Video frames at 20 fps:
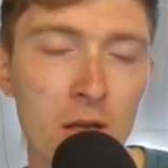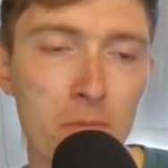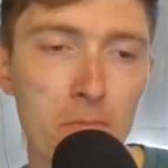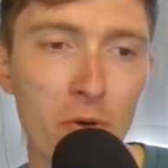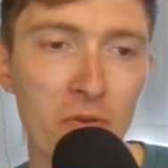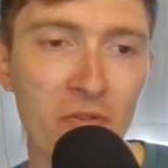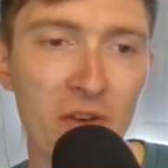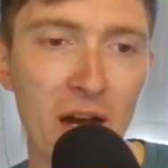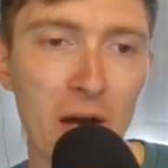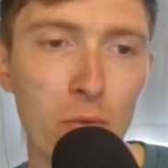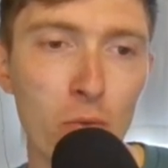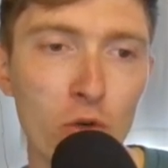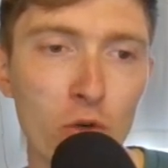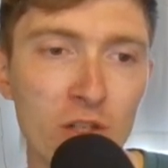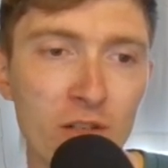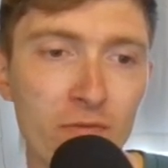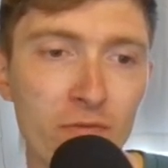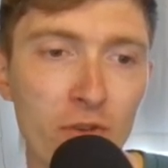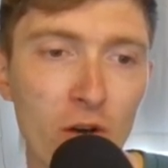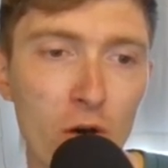but that would
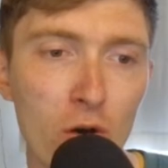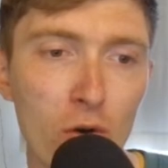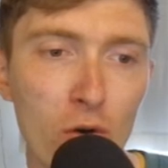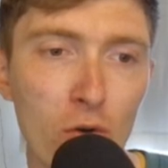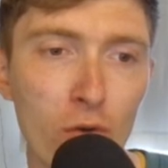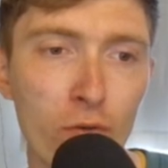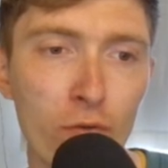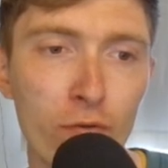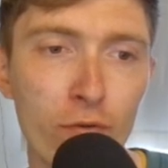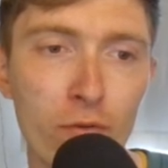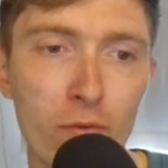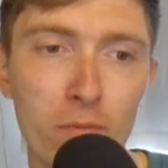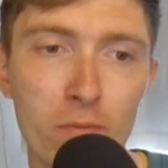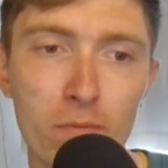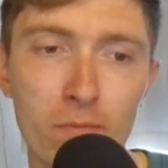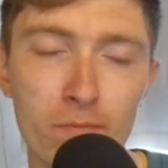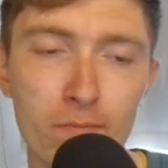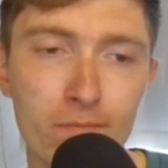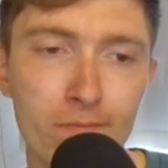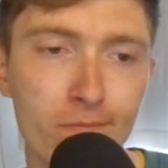involve
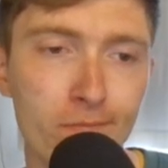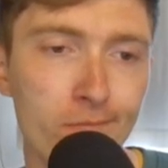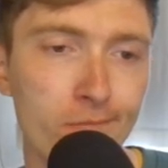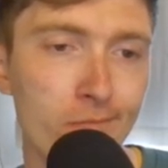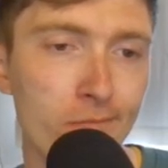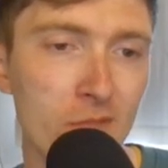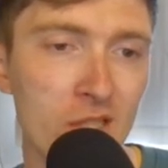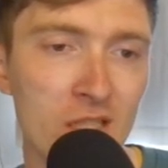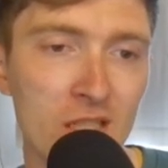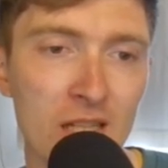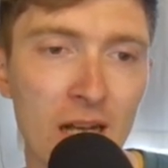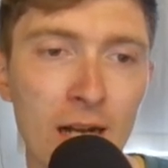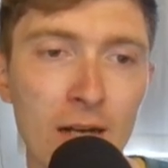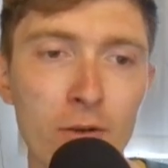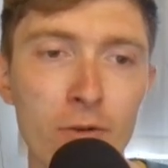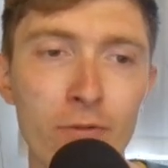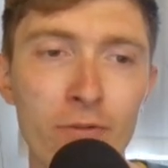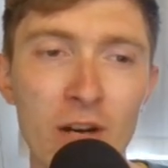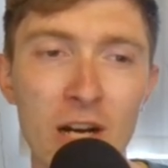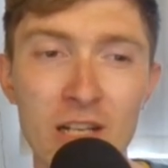
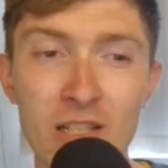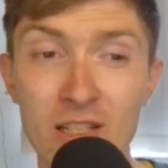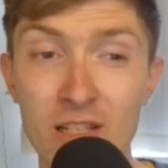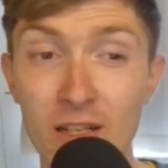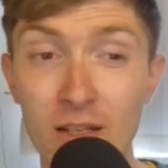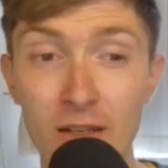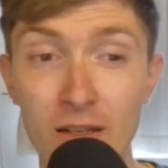sacrificing